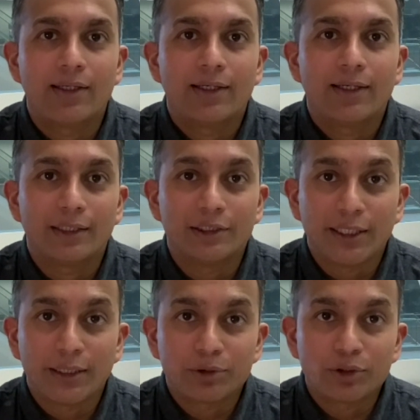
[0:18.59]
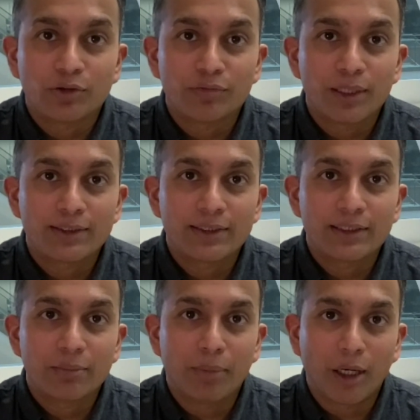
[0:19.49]
in the Jacob School of Medicine
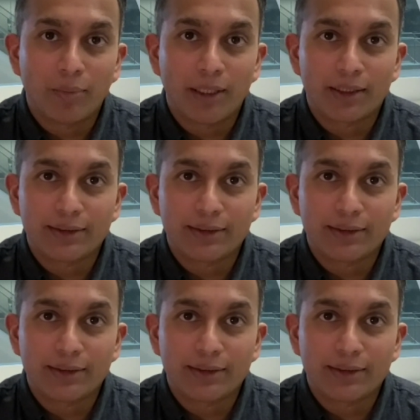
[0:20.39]
and Biomedical